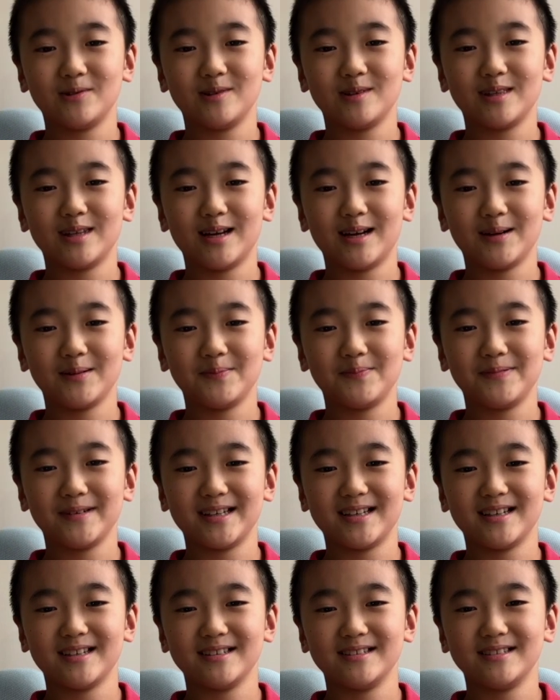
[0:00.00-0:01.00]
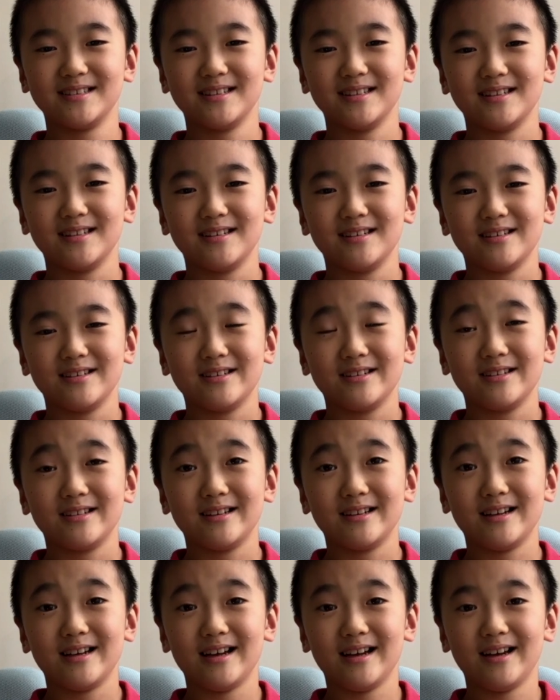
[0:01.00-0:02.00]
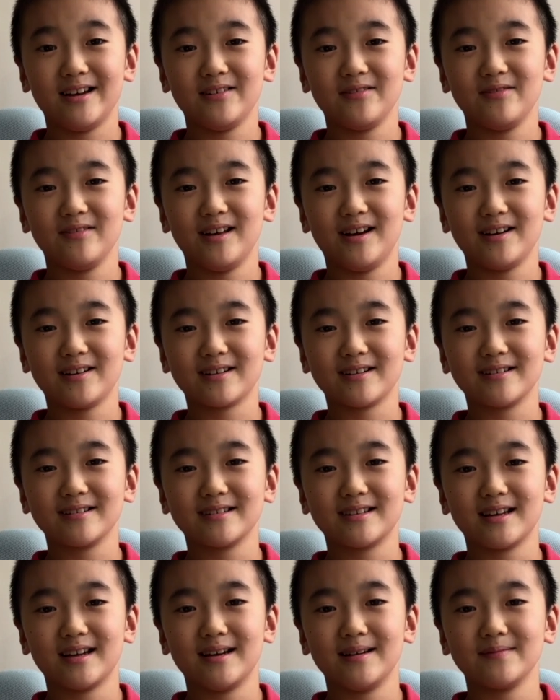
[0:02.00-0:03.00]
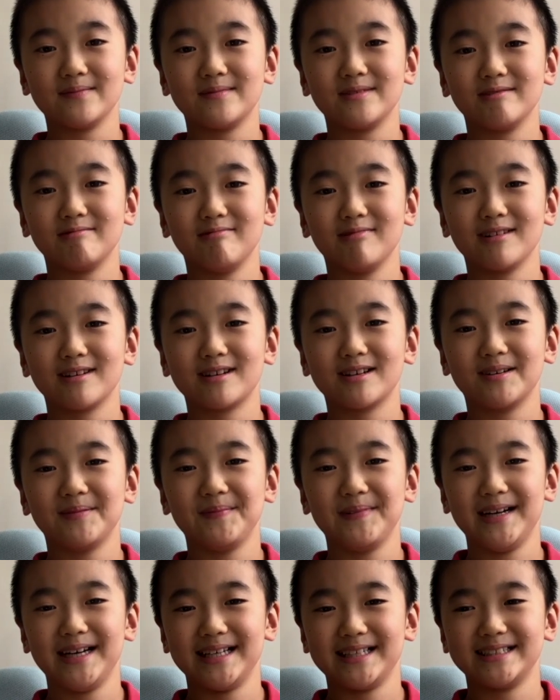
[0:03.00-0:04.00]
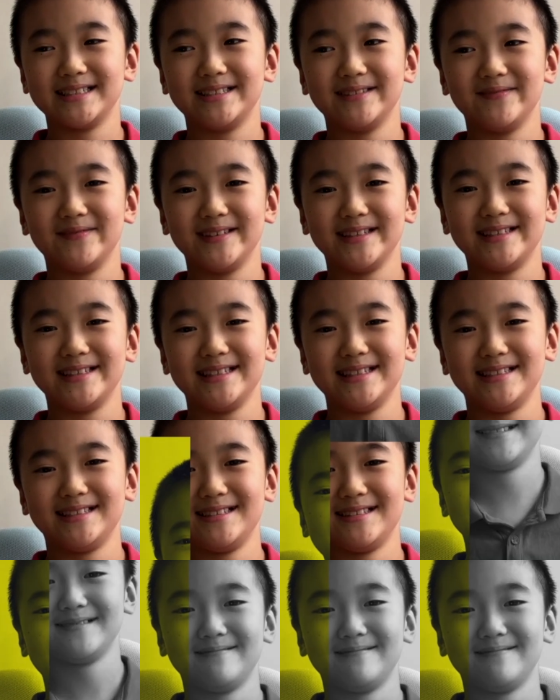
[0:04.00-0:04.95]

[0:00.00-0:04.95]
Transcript: now because I have longer time to work on my activities.